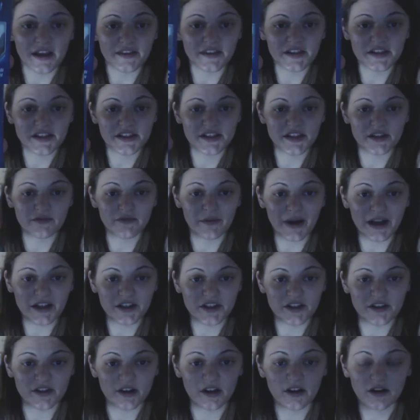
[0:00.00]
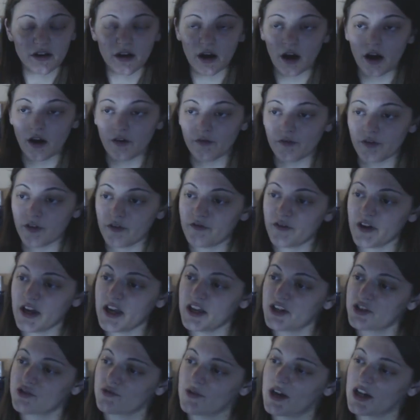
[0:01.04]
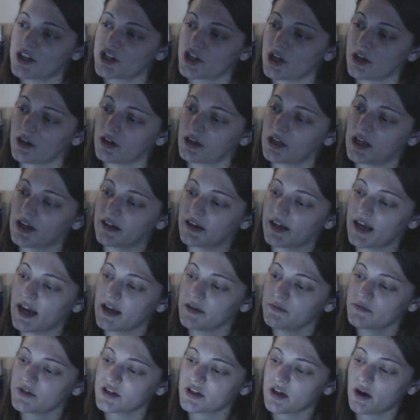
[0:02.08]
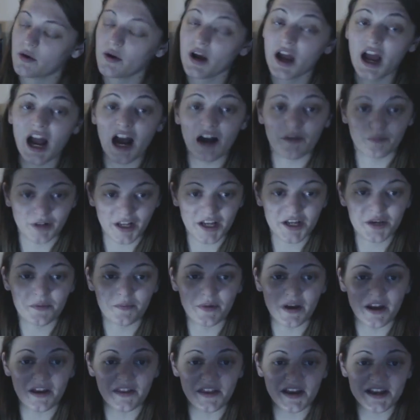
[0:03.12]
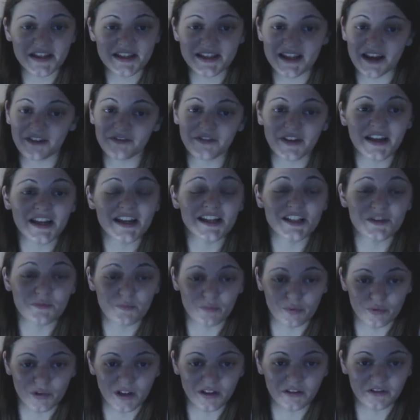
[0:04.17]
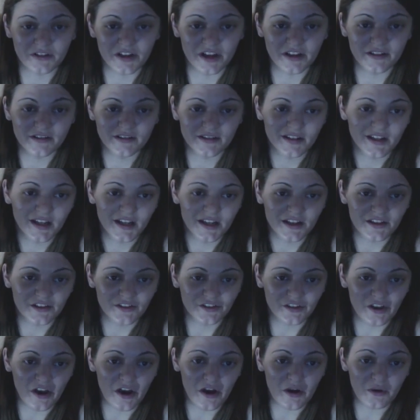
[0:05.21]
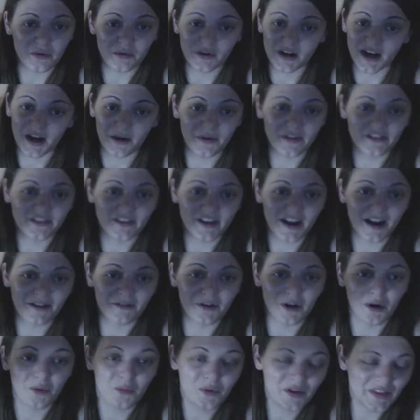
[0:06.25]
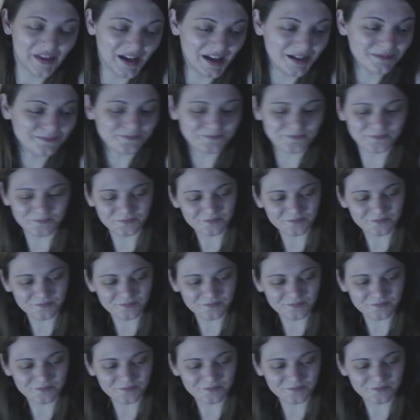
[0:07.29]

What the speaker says: yeah, this is a remaster of the first Ratchet and Clank game, so I played a bit of this and I think it's brilliant, so can't wait to carry on with it.